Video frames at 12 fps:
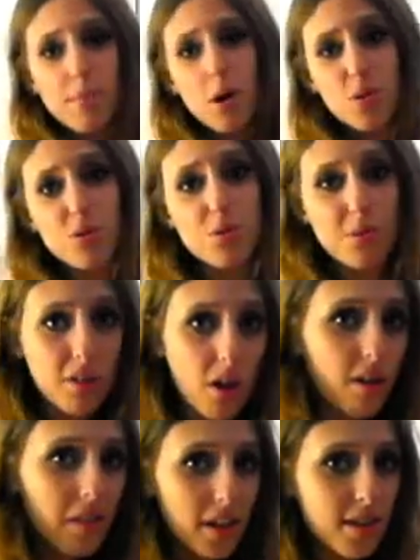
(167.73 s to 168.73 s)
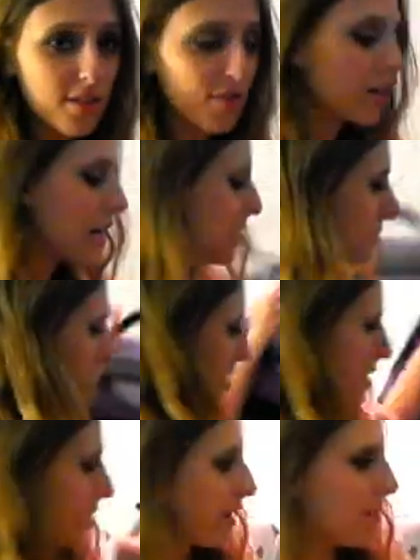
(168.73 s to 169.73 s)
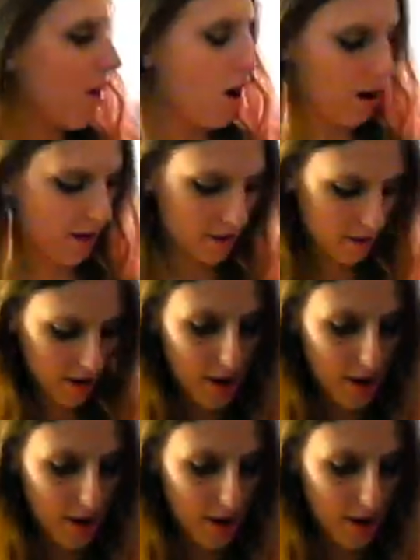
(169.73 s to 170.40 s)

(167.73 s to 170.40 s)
posts with all these if you guys want to see them on.